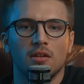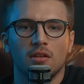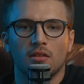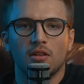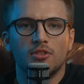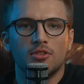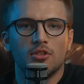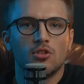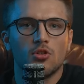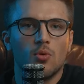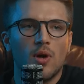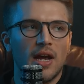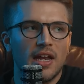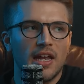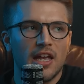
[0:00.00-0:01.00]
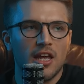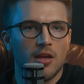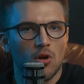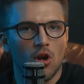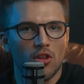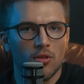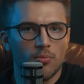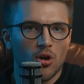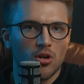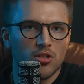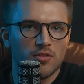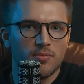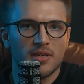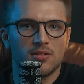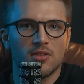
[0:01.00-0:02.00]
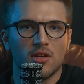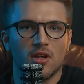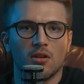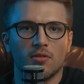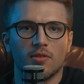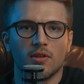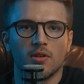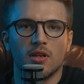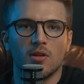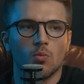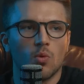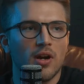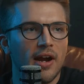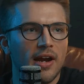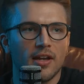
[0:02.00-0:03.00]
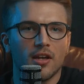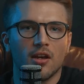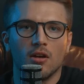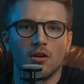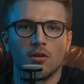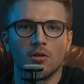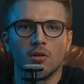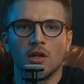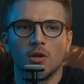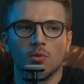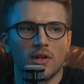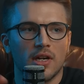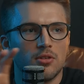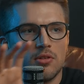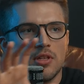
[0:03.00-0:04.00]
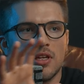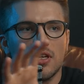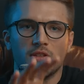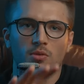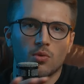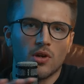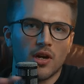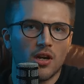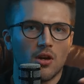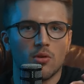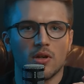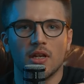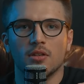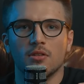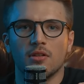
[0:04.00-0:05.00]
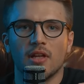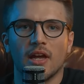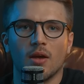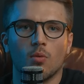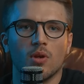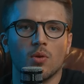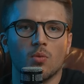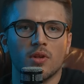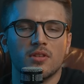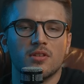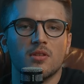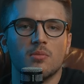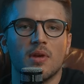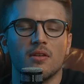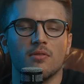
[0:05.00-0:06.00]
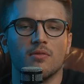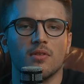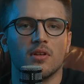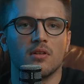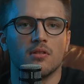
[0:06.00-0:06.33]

this is who I am and all the parts of myself and, and where I go when I do this and where I go when I do that? What what's the benefit?